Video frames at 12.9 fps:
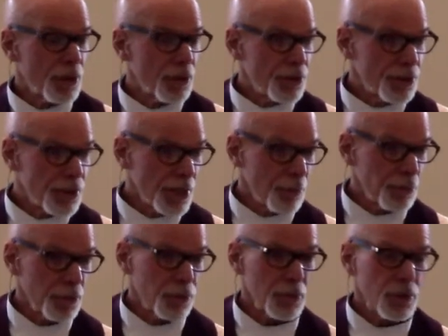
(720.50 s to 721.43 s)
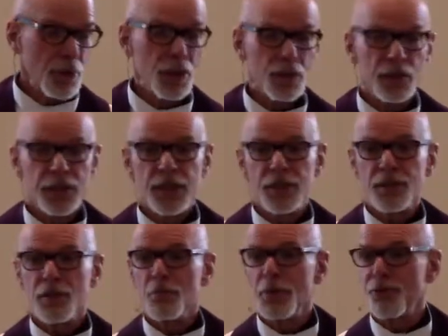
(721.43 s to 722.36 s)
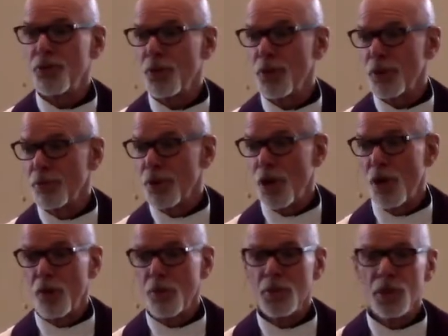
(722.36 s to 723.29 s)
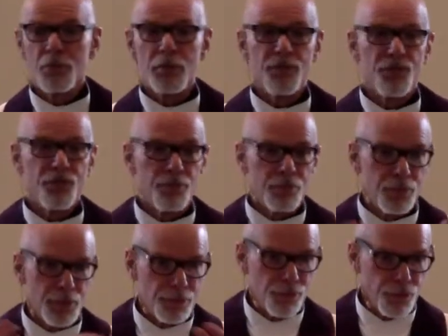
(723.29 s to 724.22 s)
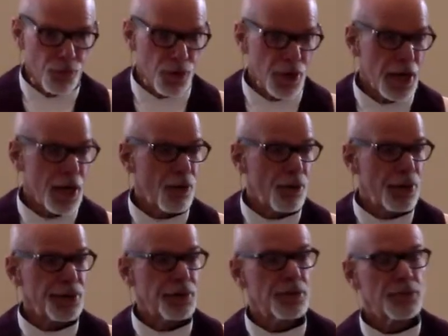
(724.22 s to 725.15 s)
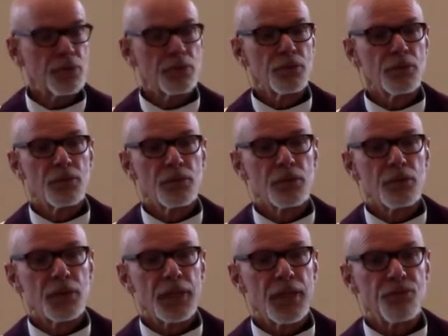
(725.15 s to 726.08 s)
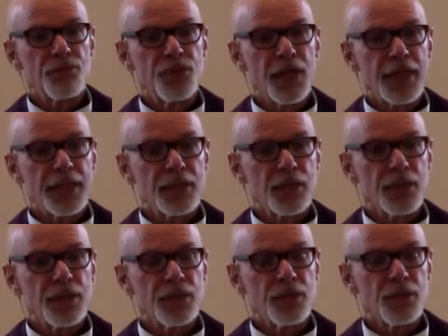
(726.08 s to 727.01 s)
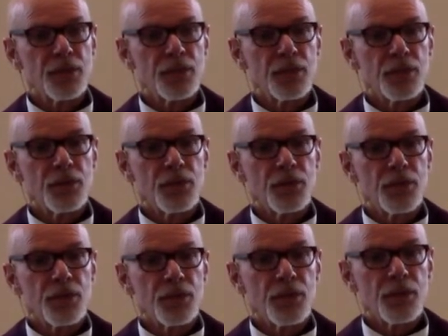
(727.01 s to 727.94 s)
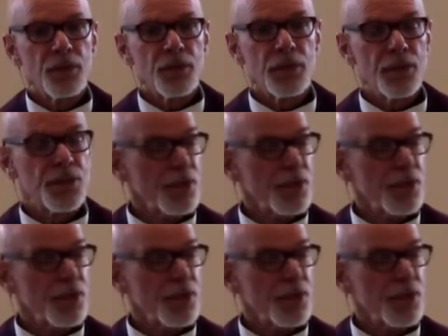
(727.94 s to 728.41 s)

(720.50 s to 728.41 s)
the temple elite, before Rome, before Herod, and finally he is